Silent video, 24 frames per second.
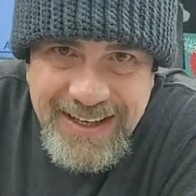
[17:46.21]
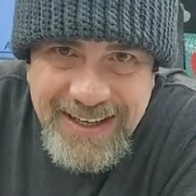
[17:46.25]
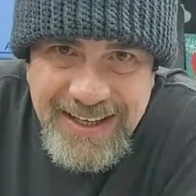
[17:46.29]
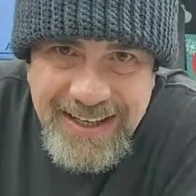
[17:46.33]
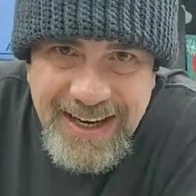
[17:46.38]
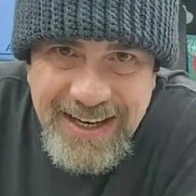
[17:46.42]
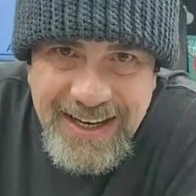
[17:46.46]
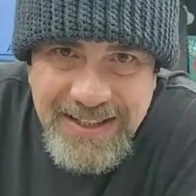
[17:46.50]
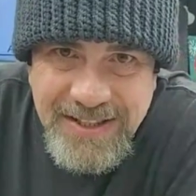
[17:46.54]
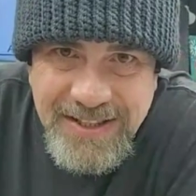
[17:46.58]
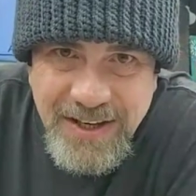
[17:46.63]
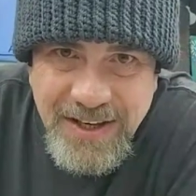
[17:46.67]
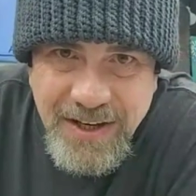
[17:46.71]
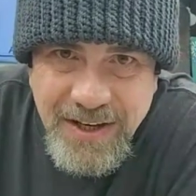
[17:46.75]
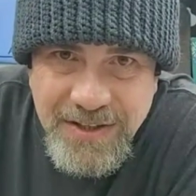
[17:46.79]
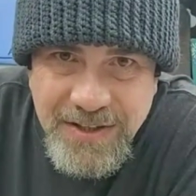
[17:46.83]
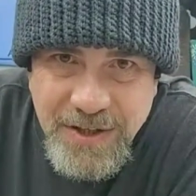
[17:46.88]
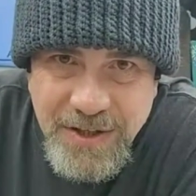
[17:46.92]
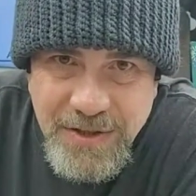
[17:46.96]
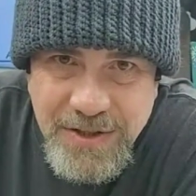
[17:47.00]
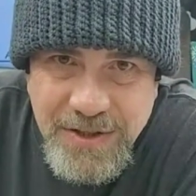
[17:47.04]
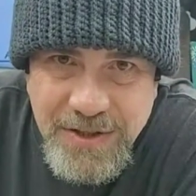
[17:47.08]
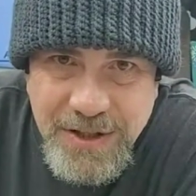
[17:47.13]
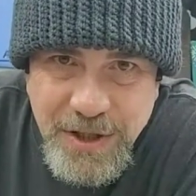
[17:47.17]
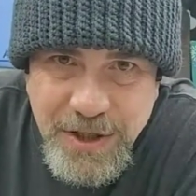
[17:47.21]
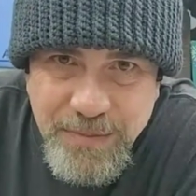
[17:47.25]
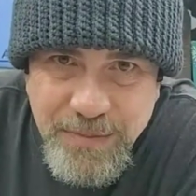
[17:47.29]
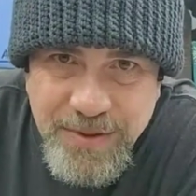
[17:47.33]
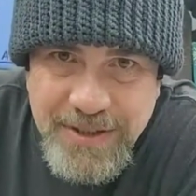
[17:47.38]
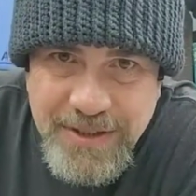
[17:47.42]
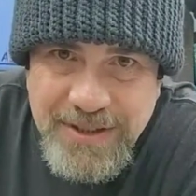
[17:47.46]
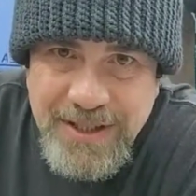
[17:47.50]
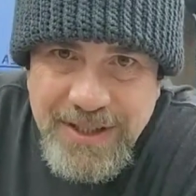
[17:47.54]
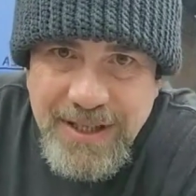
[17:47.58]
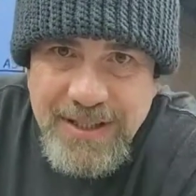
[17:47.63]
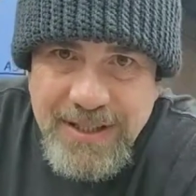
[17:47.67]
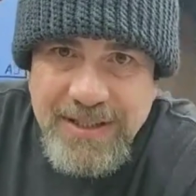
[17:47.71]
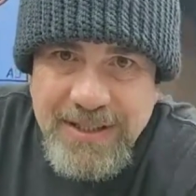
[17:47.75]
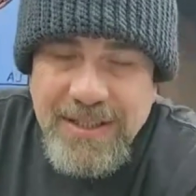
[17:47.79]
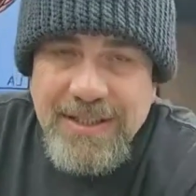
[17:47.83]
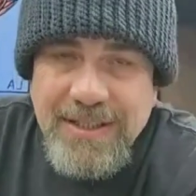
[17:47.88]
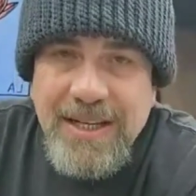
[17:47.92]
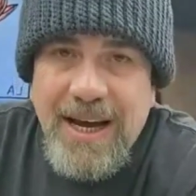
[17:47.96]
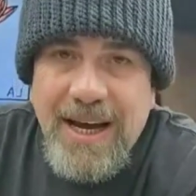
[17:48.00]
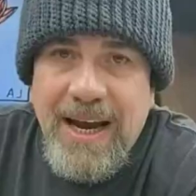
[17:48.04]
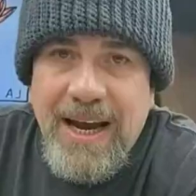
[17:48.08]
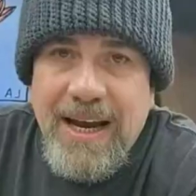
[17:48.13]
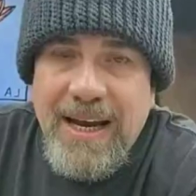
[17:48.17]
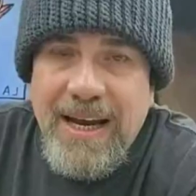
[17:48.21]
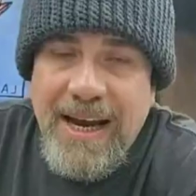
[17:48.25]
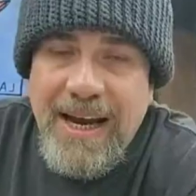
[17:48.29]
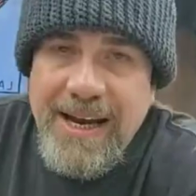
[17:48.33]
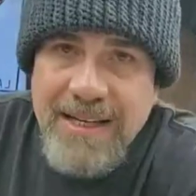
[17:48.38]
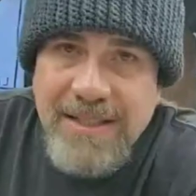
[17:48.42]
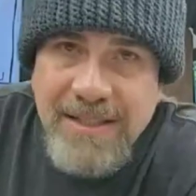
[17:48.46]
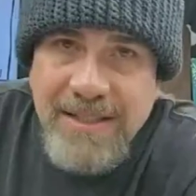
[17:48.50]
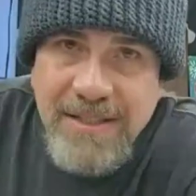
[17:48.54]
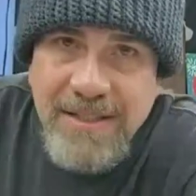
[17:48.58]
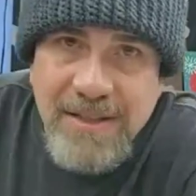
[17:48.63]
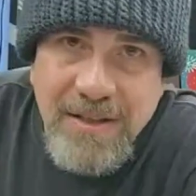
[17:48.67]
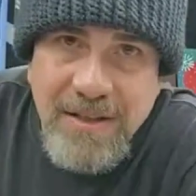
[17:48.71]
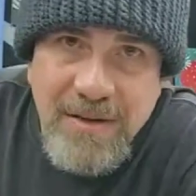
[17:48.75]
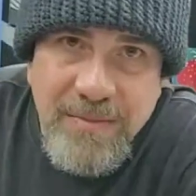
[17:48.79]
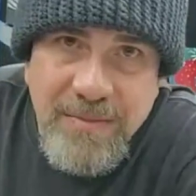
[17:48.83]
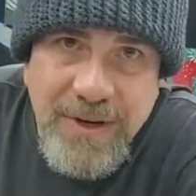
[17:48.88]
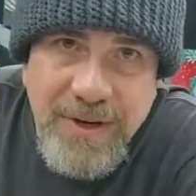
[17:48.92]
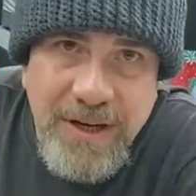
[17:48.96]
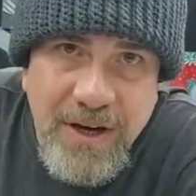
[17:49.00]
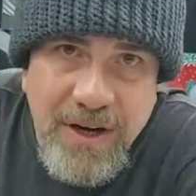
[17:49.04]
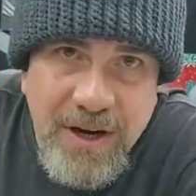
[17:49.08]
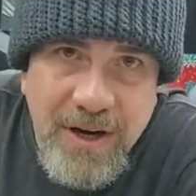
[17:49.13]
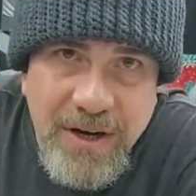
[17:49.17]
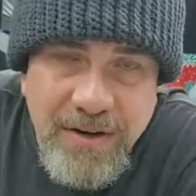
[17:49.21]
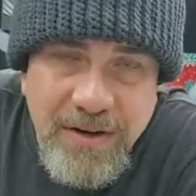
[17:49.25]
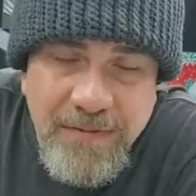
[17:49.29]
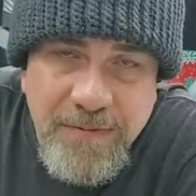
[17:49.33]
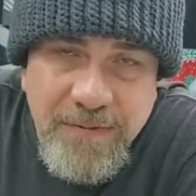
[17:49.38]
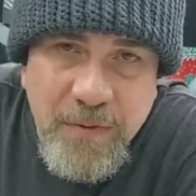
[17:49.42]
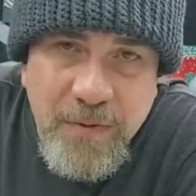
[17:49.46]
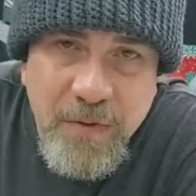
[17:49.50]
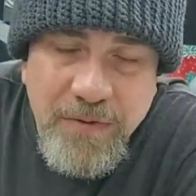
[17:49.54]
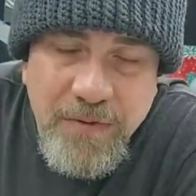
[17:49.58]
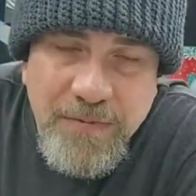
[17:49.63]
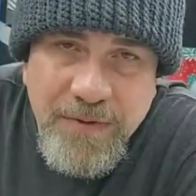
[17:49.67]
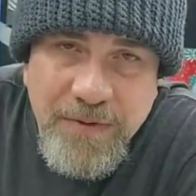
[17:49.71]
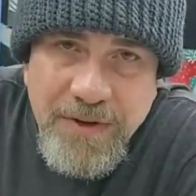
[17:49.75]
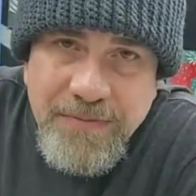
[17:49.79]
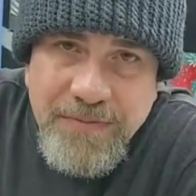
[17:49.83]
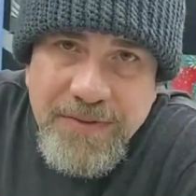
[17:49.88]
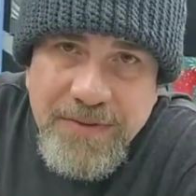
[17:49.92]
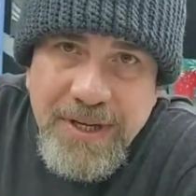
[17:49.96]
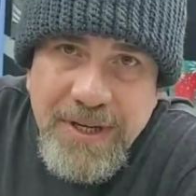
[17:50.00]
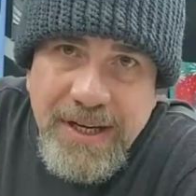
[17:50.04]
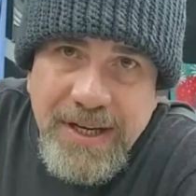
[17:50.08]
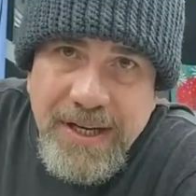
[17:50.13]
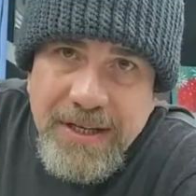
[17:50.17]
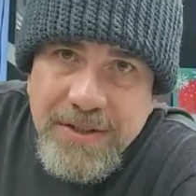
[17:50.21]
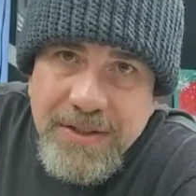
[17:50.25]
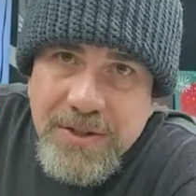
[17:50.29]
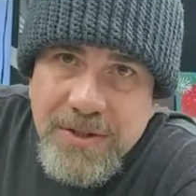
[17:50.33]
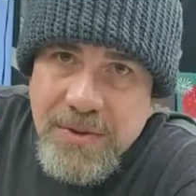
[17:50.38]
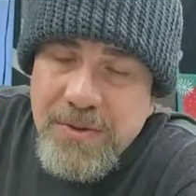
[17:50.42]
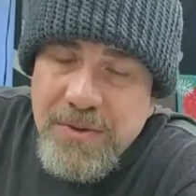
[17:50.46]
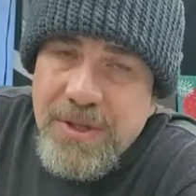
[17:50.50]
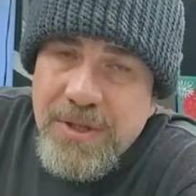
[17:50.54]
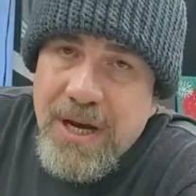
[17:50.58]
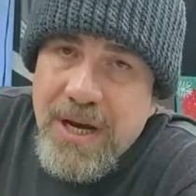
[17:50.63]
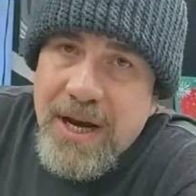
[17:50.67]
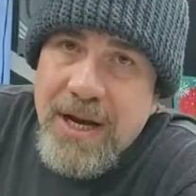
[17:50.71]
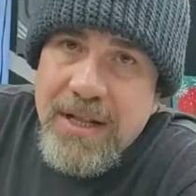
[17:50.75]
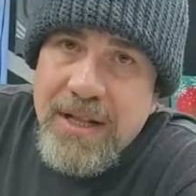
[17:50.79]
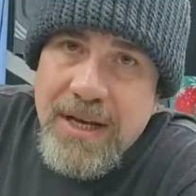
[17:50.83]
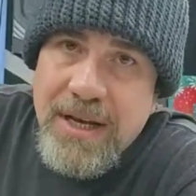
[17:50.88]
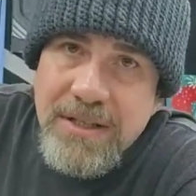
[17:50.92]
Yes, also simply 10 today. Hanson's going to be on at 4:15 today.